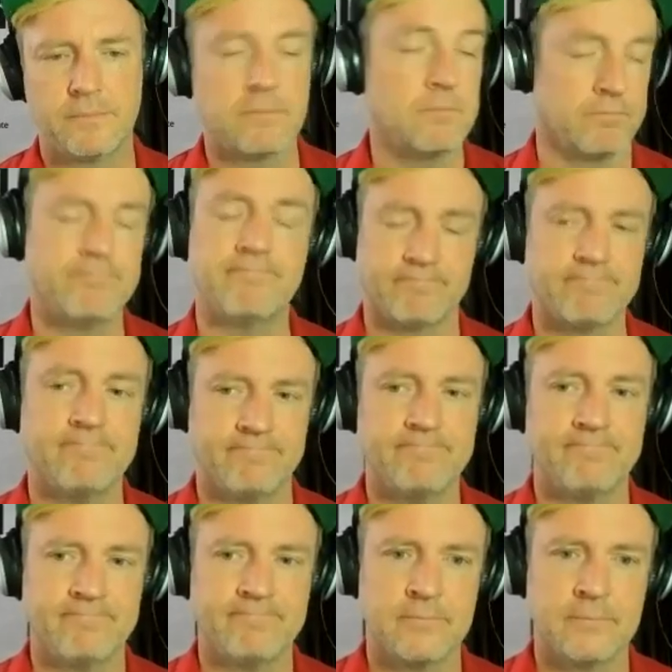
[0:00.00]

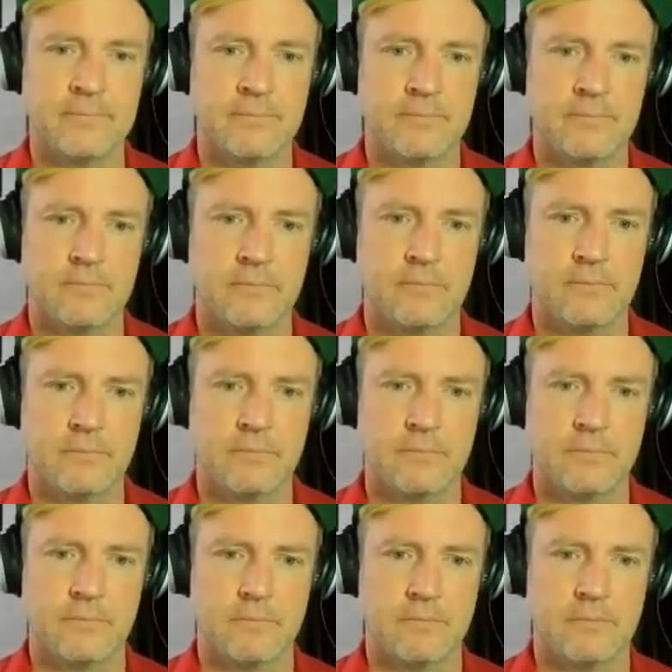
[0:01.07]

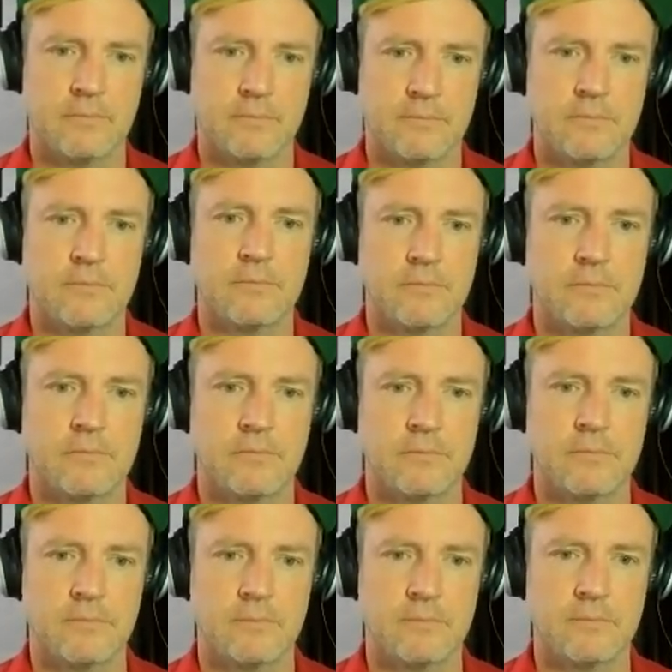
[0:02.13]

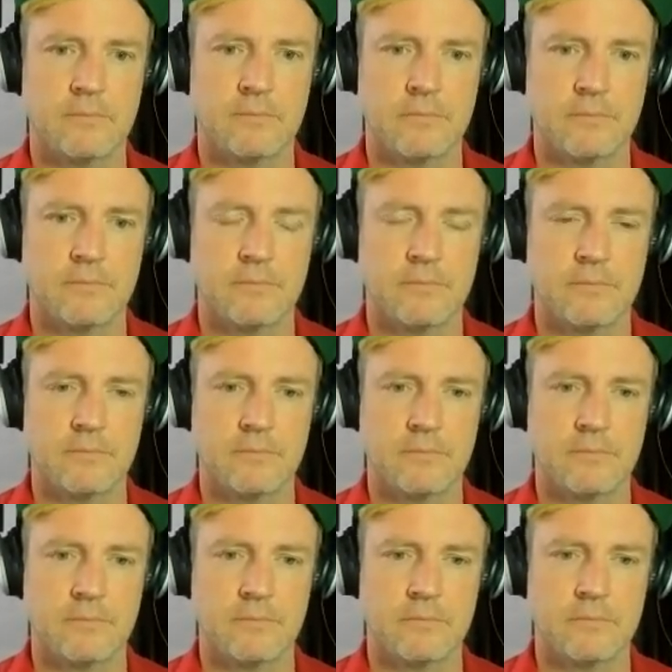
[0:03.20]

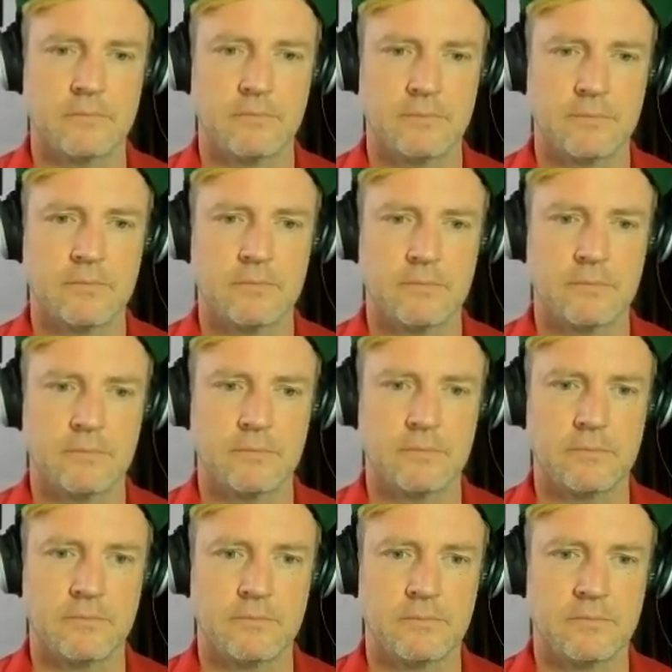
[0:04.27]

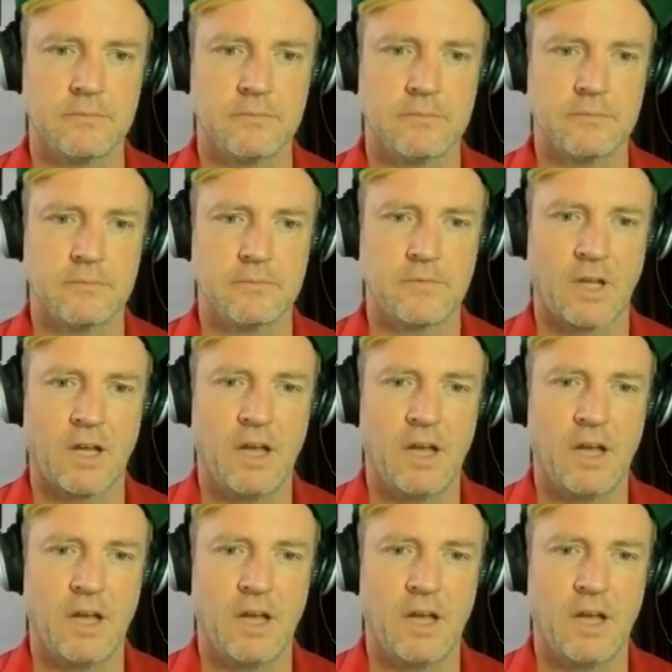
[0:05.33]
This person isn't speaking.